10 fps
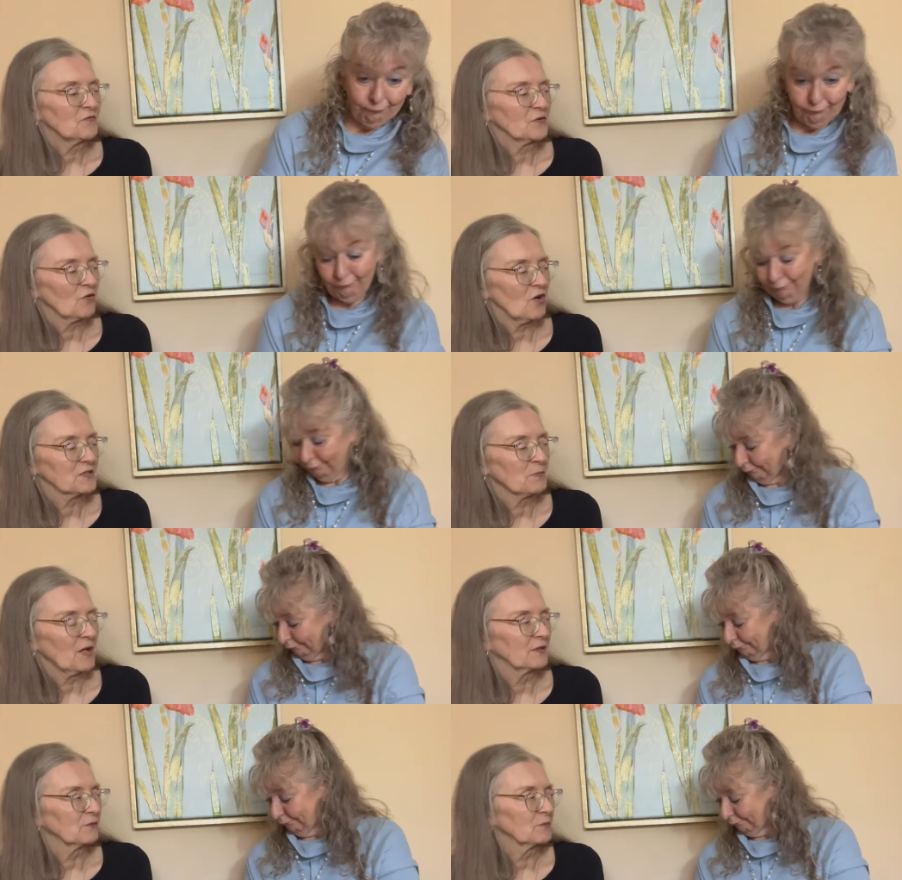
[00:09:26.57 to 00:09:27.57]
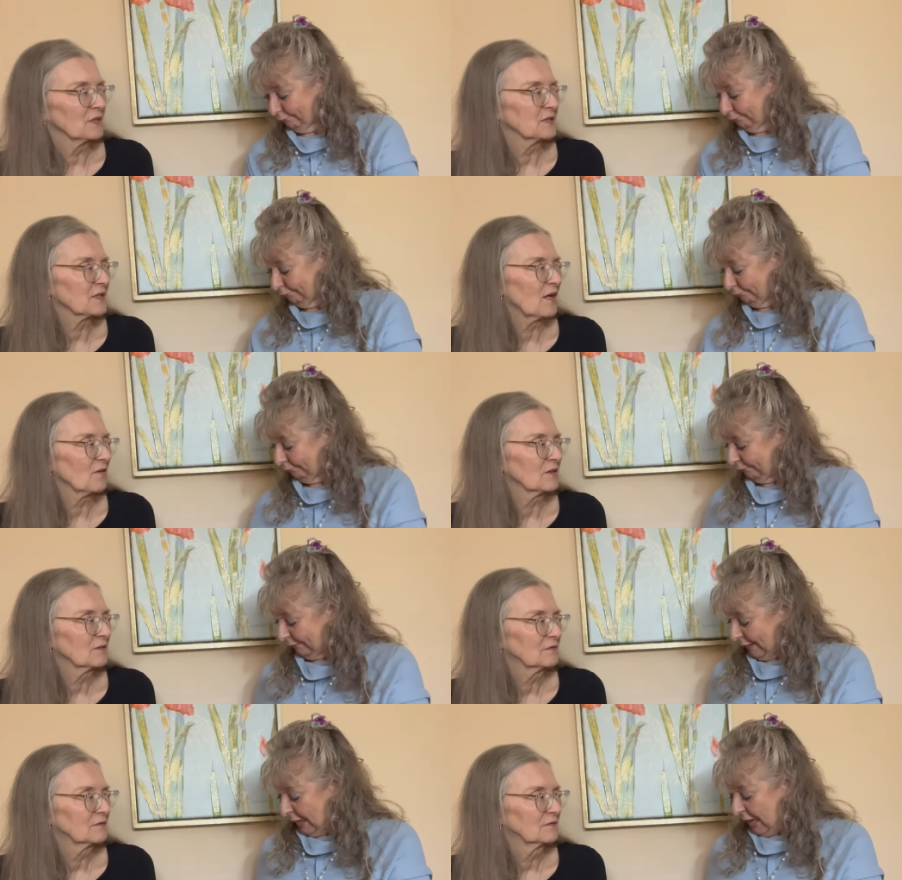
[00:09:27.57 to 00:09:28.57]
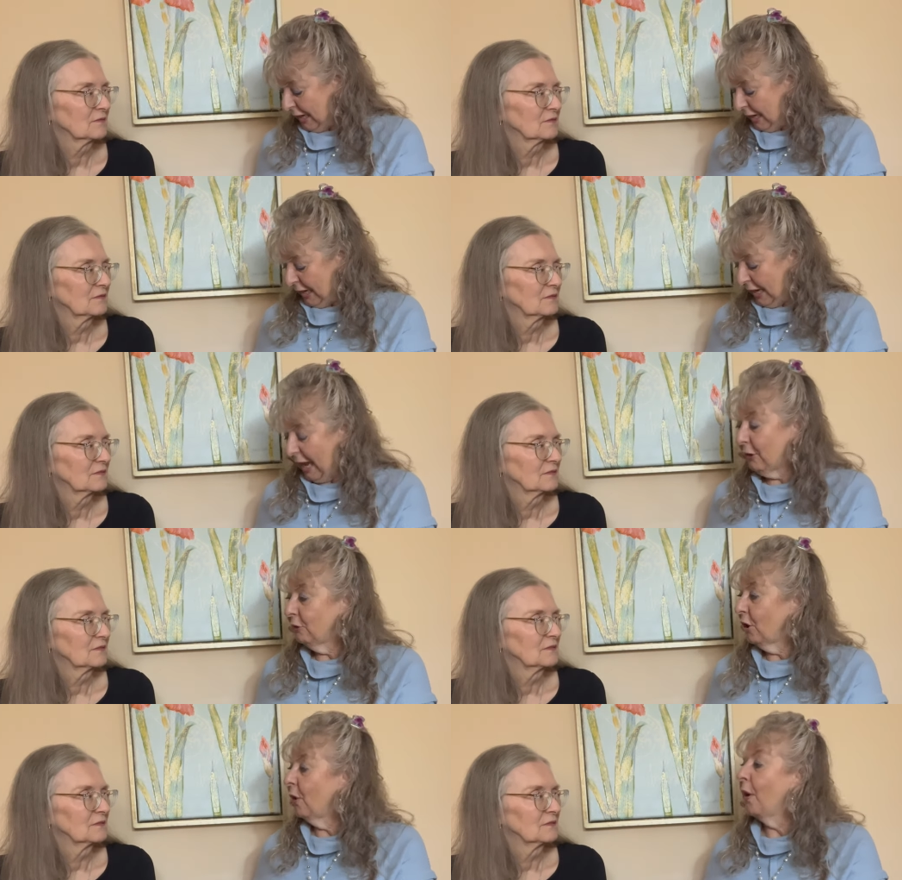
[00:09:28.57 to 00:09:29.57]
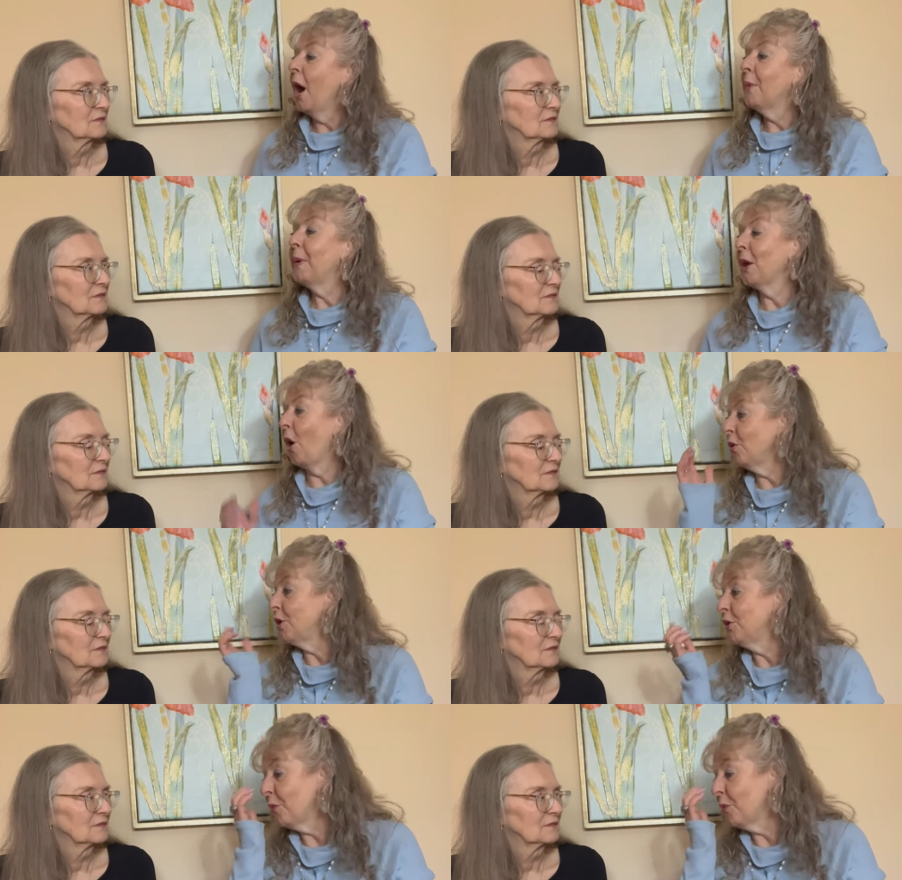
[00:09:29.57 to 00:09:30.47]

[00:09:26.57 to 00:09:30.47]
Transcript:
Speaker 1: if a crossbody would be as hard.
Speaker 2: I don't know. But, oh, you know